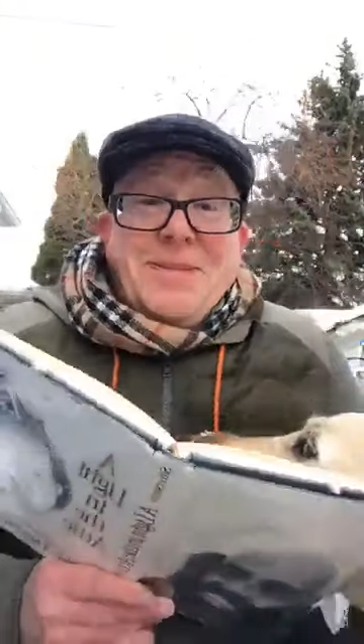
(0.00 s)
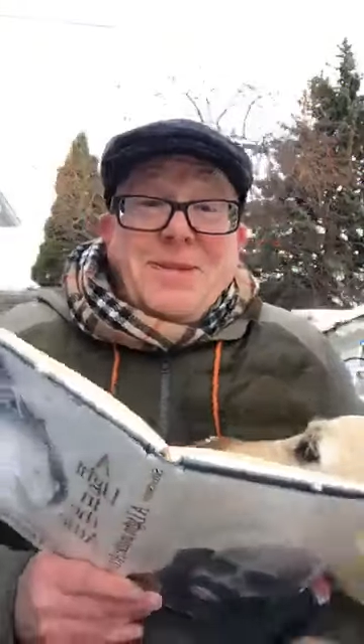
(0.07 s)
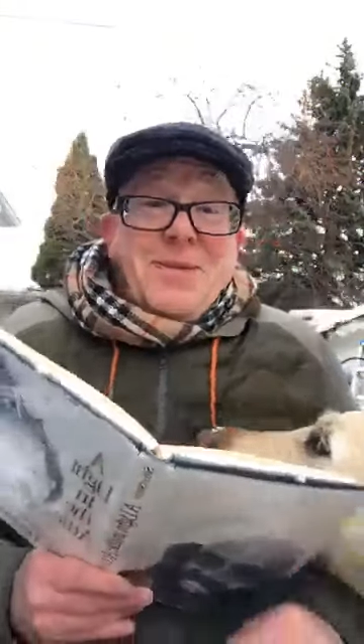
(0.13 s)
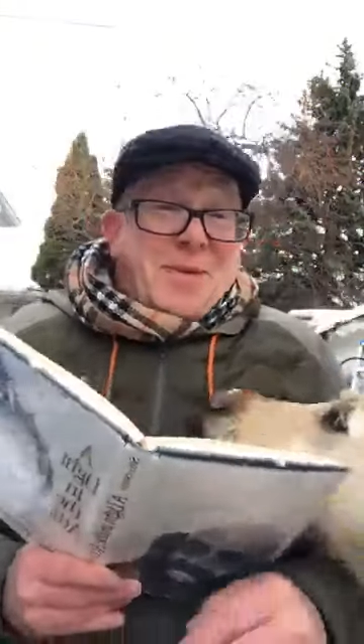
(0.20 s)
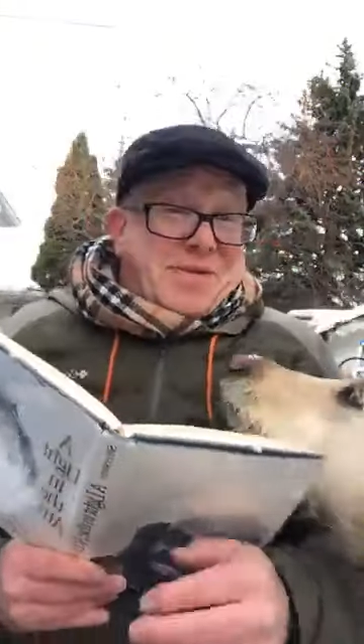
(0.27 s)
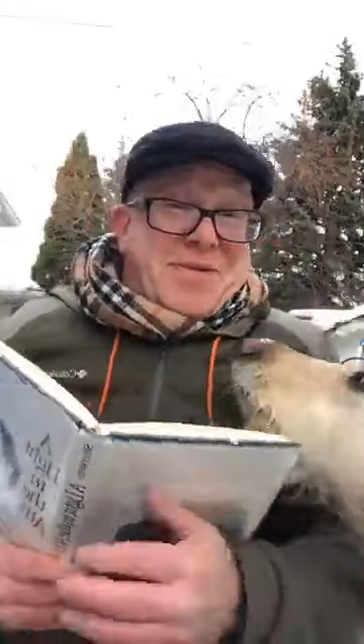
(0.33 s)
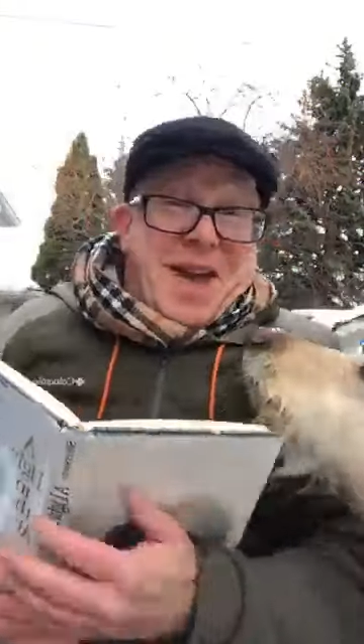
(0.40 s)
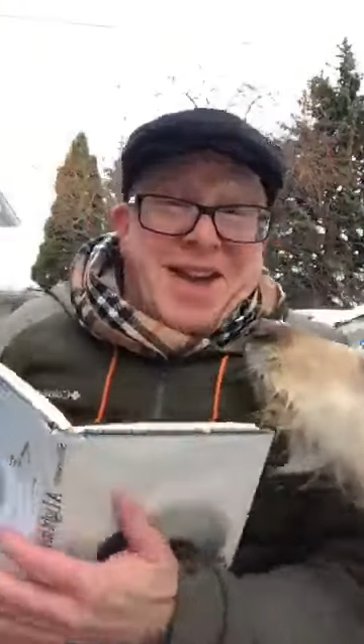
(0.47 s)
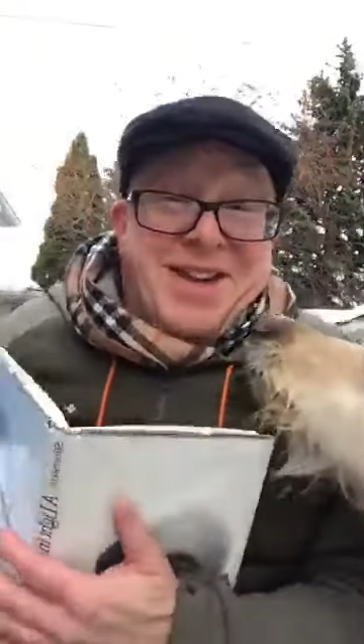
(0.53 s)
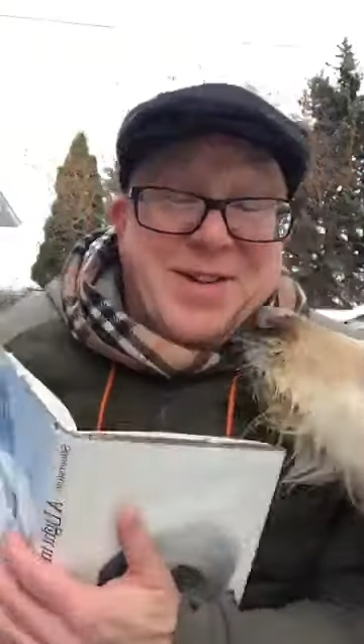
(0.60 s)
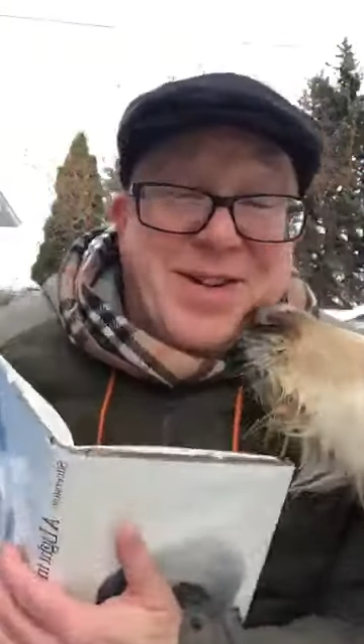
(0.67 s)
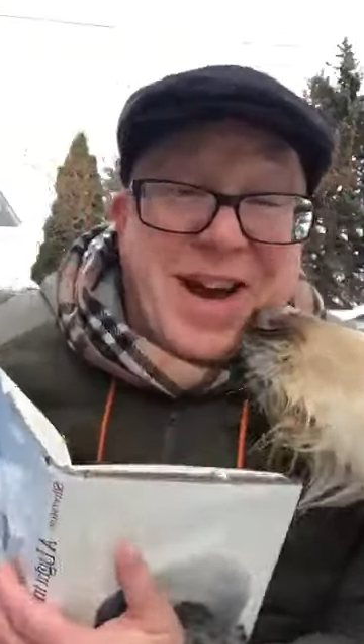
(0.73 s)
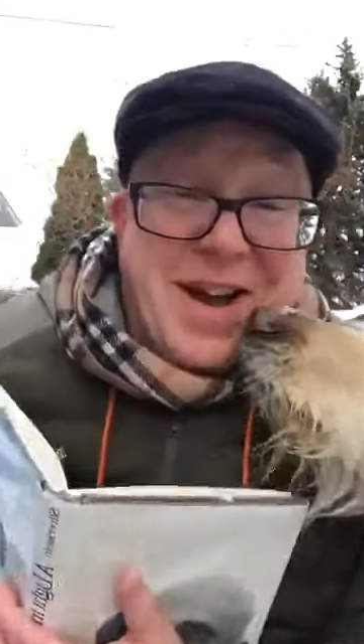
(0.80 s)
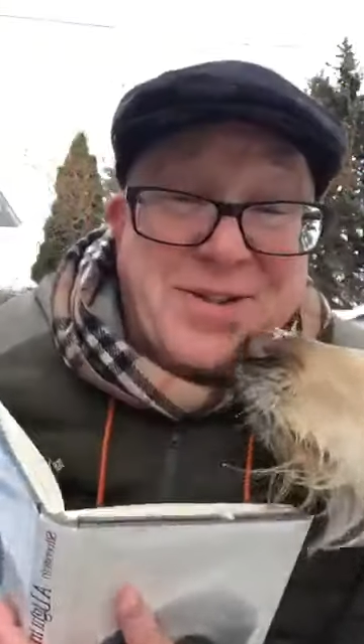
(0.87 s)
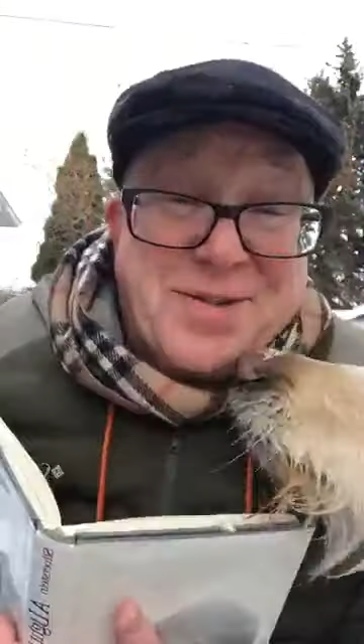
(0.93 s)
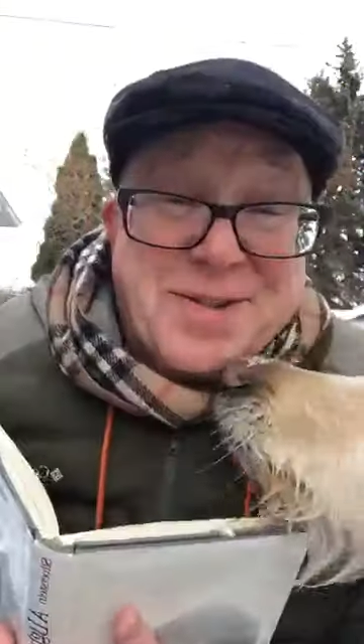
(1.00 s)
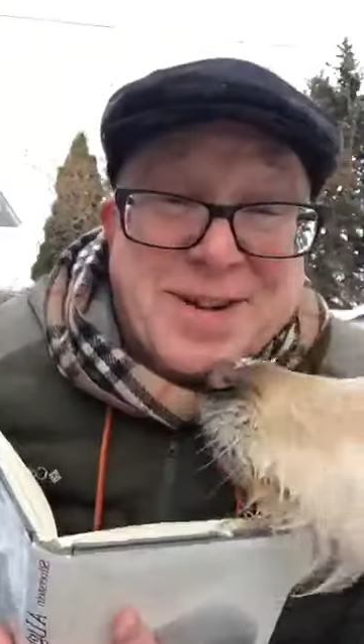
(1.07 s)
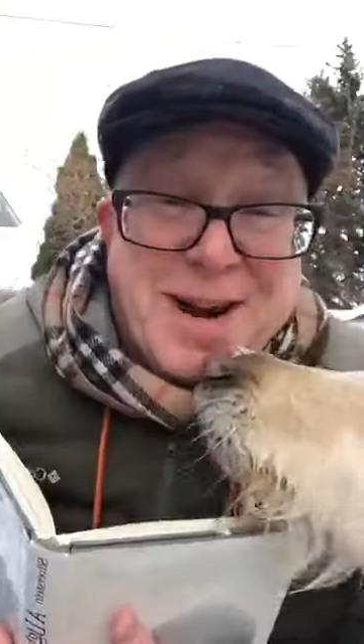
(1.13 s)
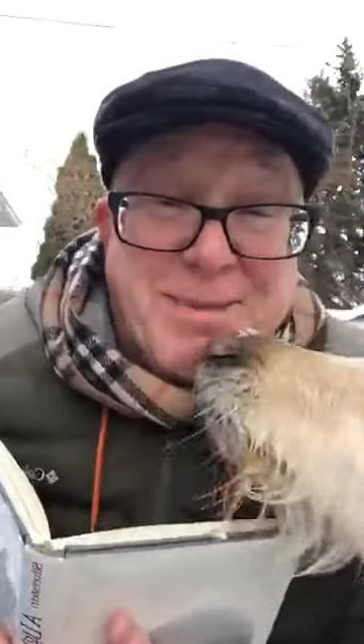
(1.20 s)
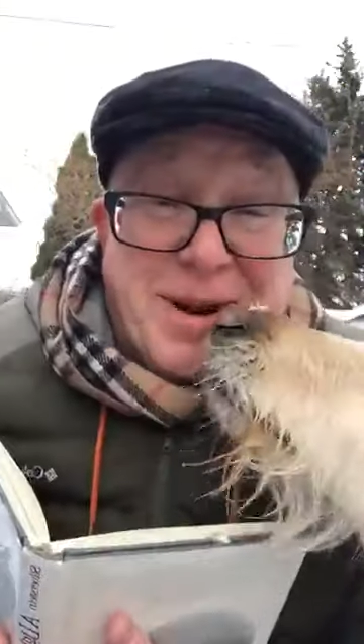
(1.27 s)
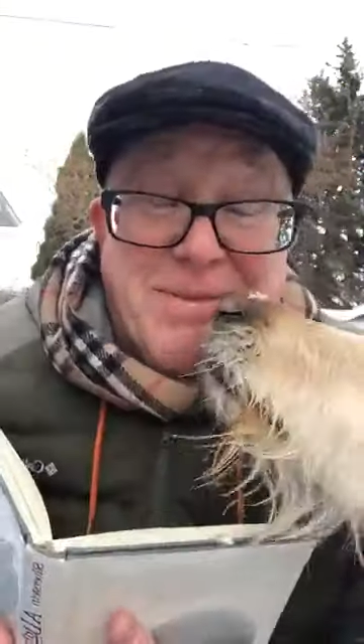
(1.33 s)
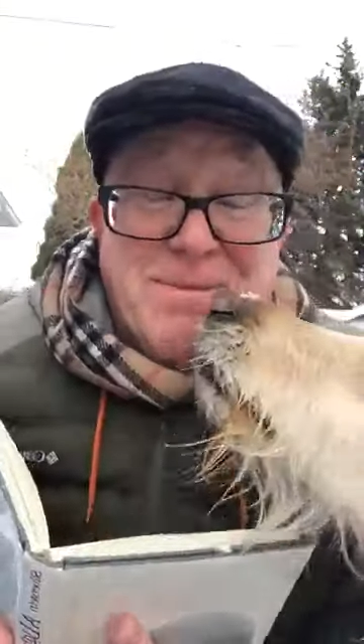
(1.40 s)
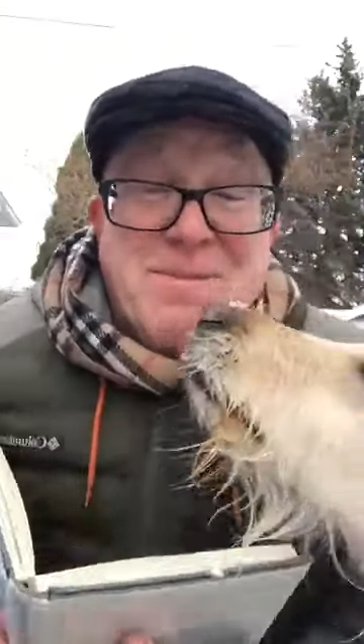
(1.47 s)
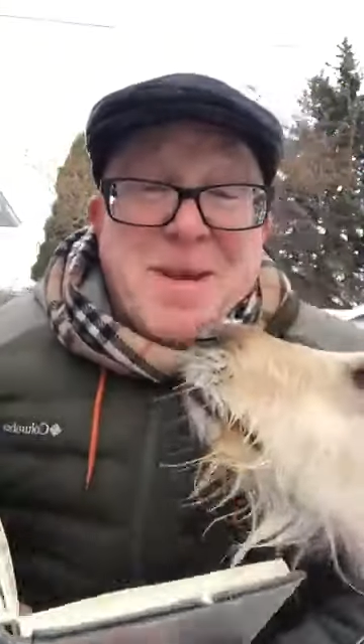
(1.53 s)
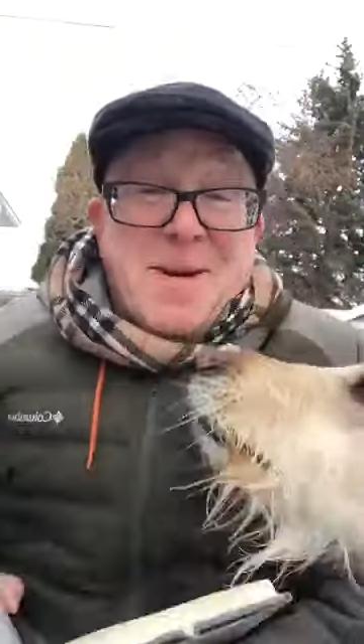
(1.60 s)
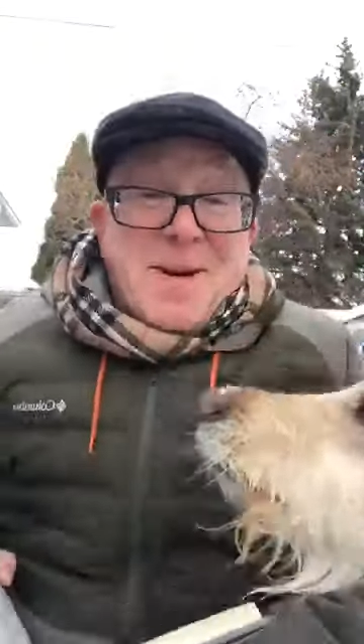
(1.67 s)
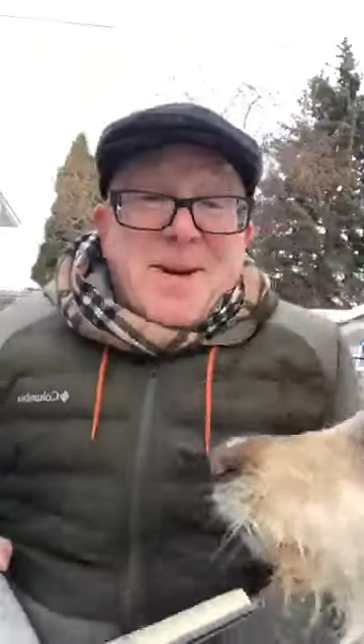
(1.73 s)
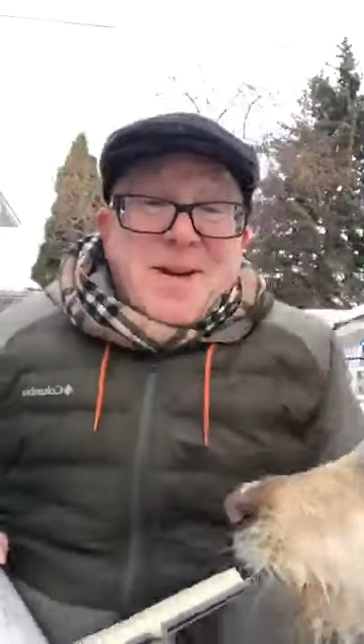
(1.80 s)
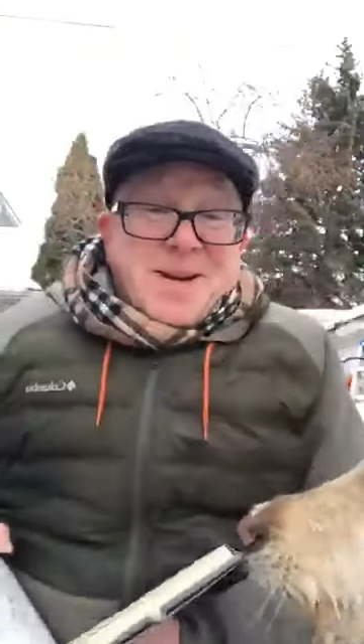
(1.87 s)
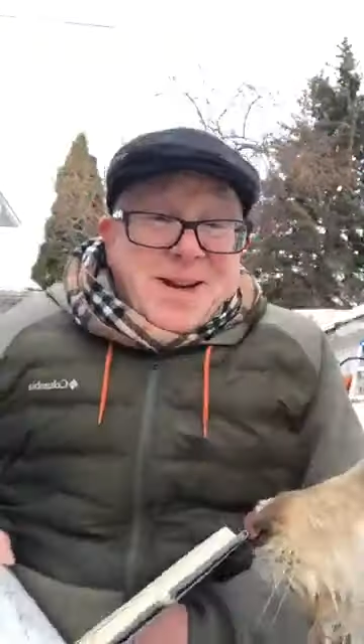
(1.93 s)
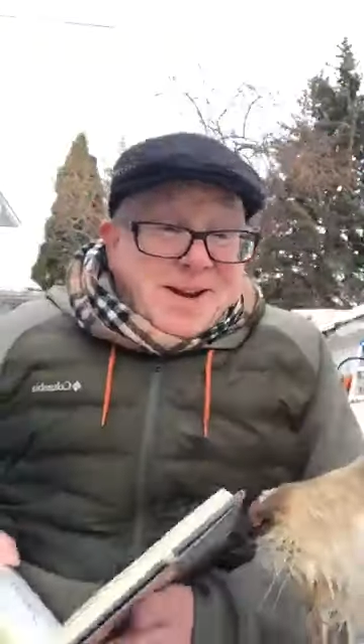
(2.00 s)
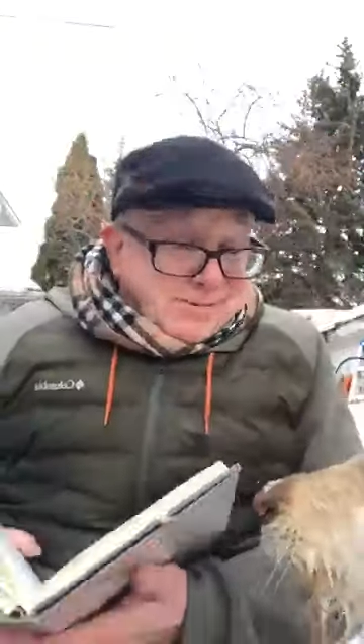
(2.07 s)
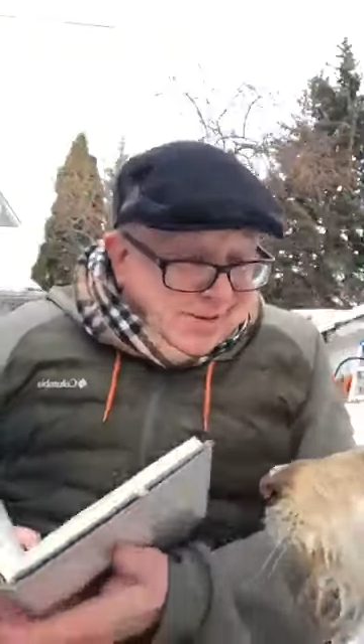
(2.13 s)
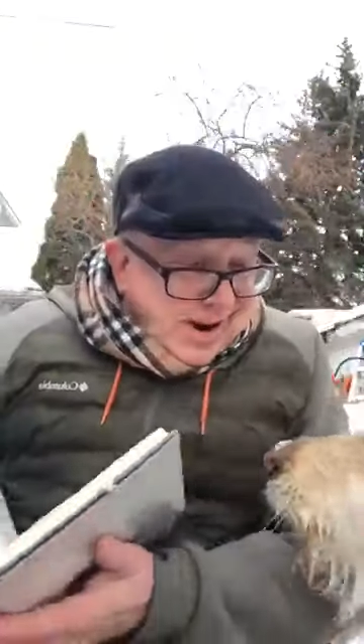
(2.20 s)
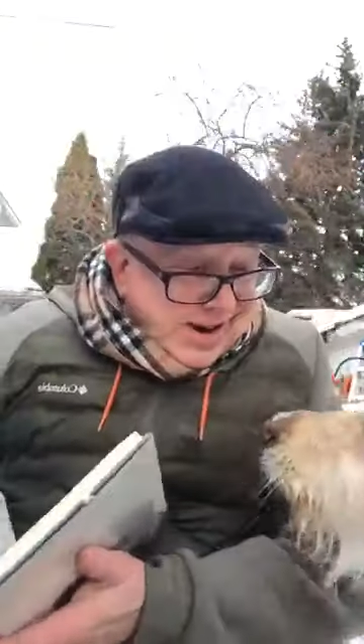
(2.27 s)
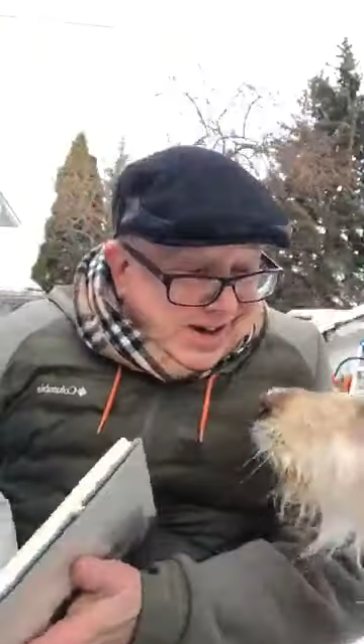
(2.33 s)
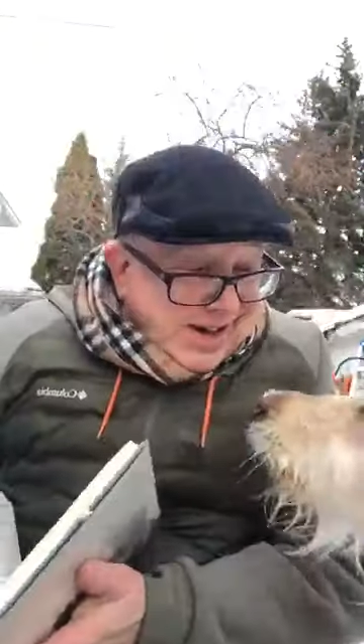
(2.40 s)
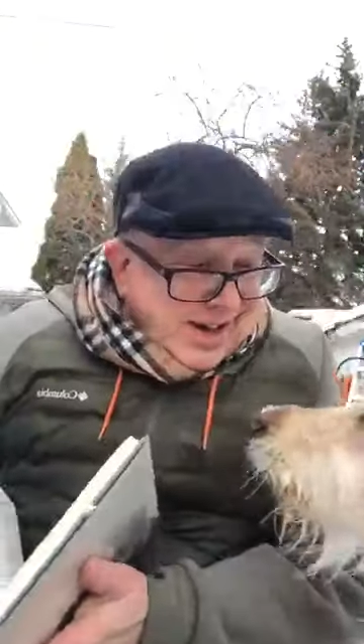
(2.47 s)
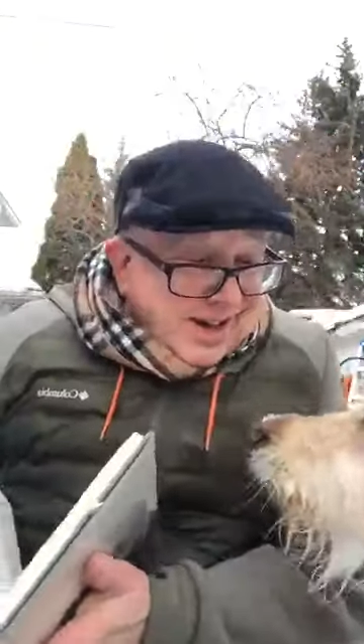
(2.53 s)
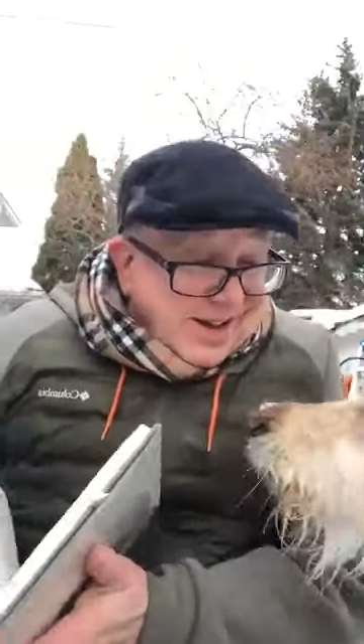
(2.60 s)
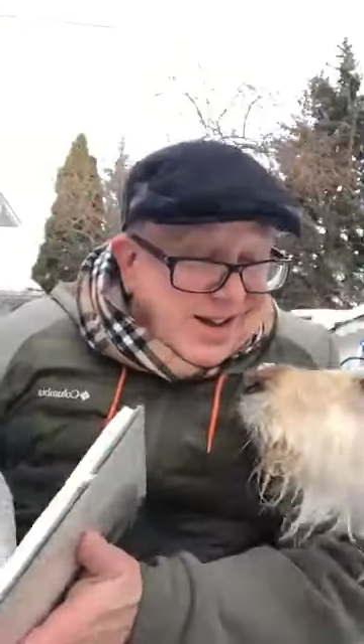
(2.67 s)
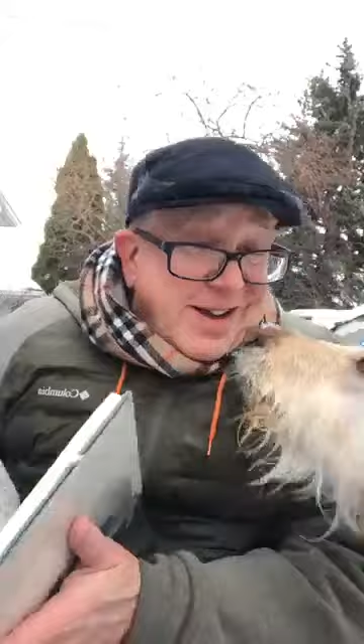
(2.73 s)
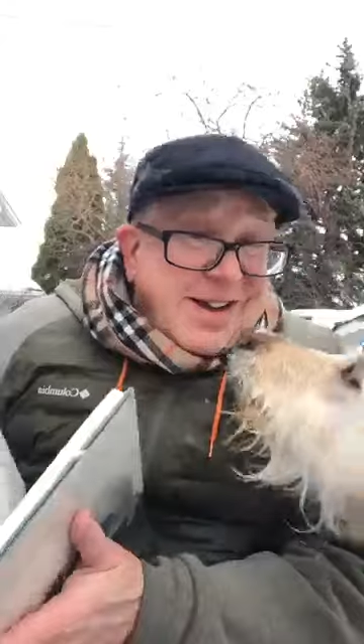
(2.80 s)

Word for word: Well, thank you guys for coming. Yeah, Rocky,